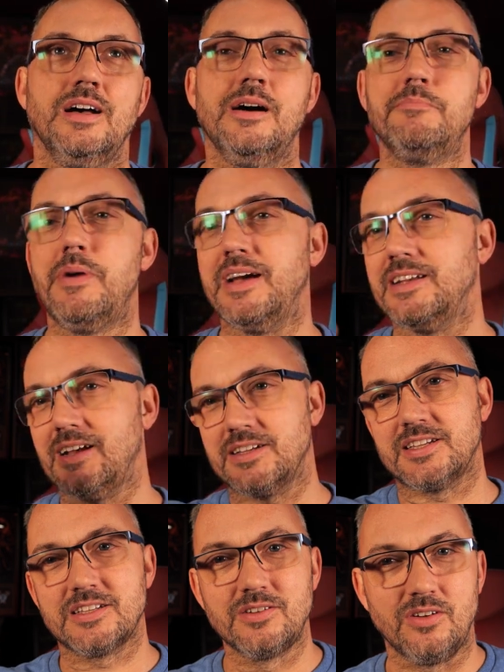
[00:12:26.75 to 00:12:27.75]
a made up.
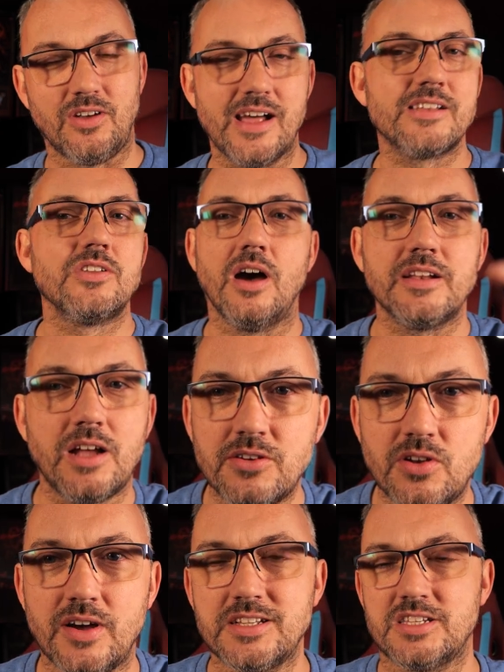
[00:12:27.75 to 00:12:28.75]
This is not like a
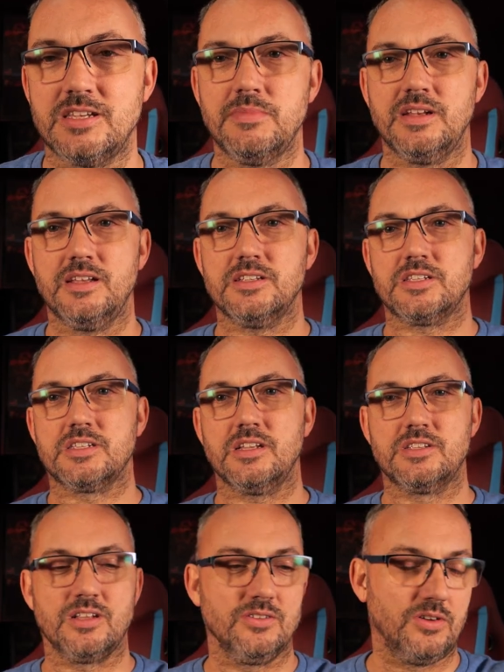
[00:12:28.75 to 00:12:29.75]
90 minutes.
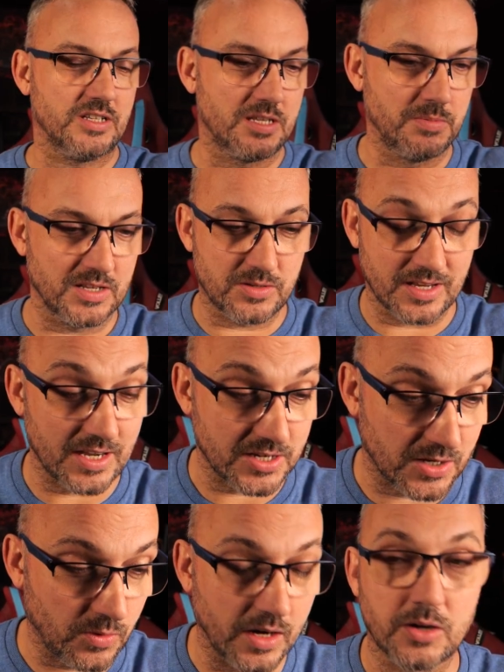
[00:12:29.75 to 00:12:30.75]
It's not 90 minutes. That's
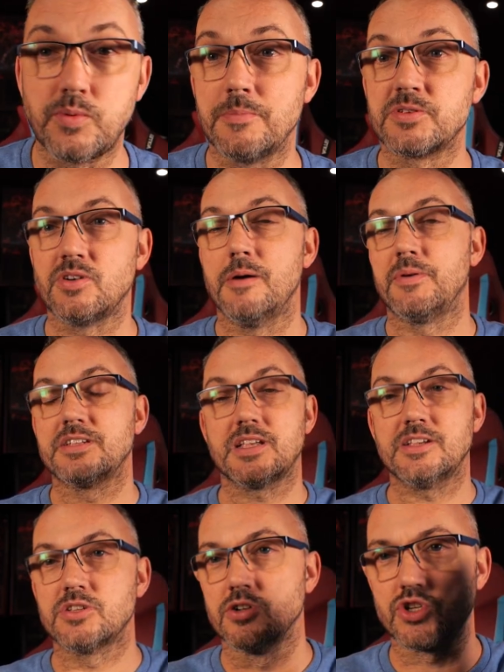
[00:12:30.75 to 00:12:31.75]
actually quite a good website. But
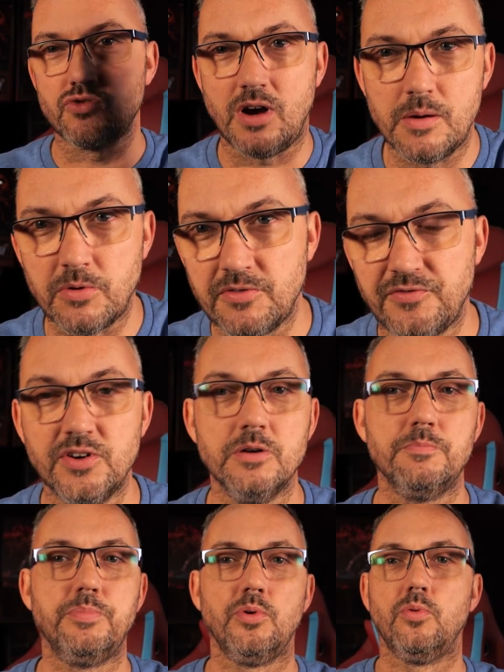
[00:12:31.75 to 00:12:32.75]
it's not Tribal
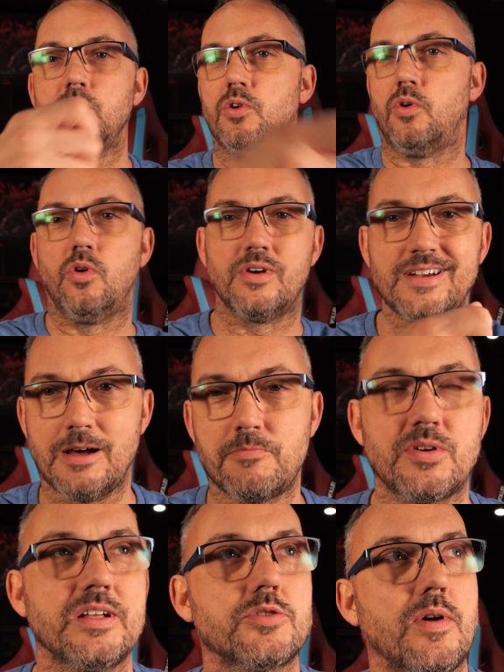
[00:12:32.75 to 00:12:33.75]
Football or a
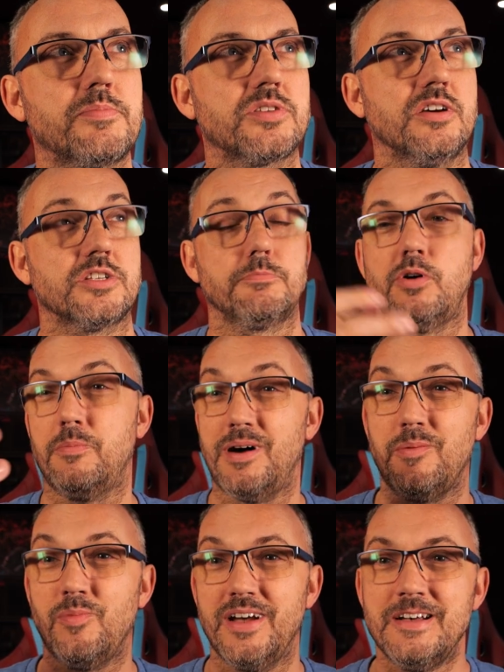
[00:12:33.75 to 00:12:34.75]
number of these websites that pop
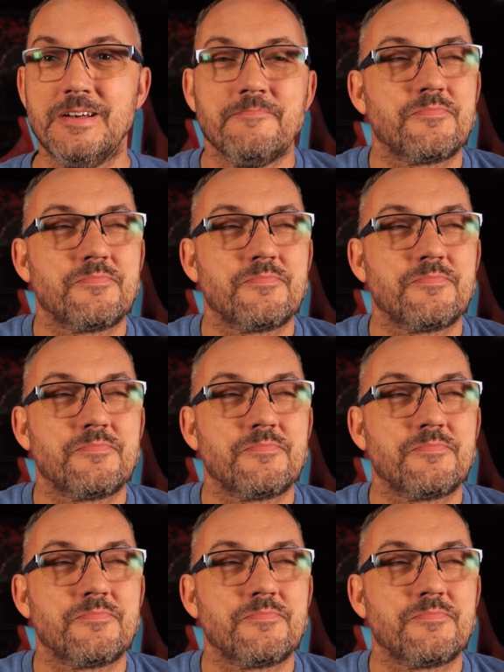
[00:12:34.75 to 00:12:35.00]
up where